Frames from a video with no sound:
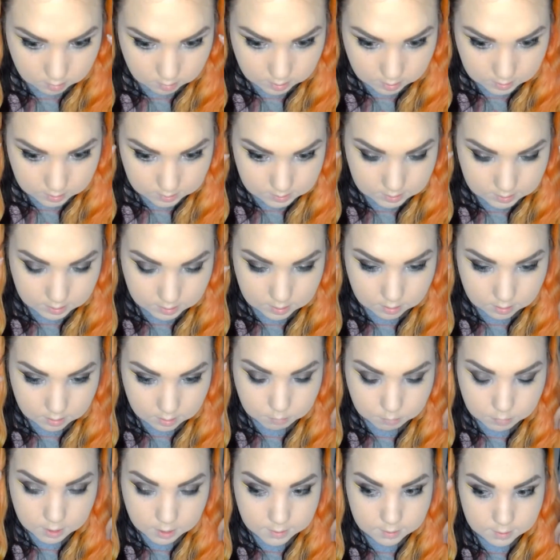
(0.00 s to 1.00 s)
can see the
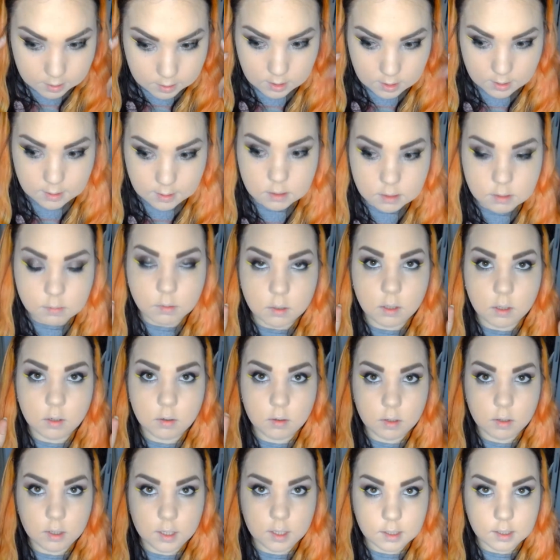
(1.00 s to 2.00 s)
bigger chunks when you're
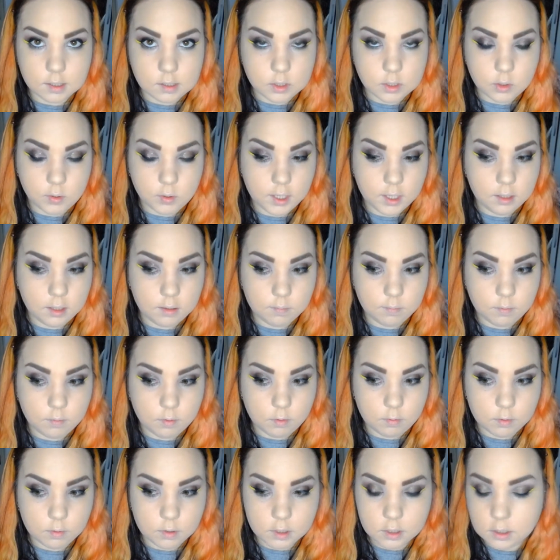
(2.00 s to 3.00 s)
looking straight
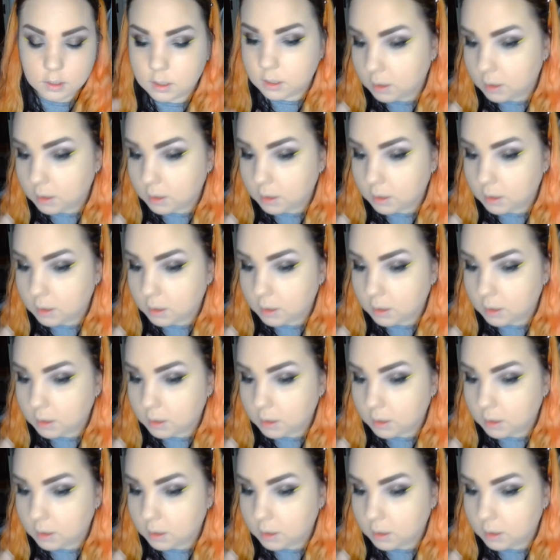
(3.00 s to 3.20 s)
forward,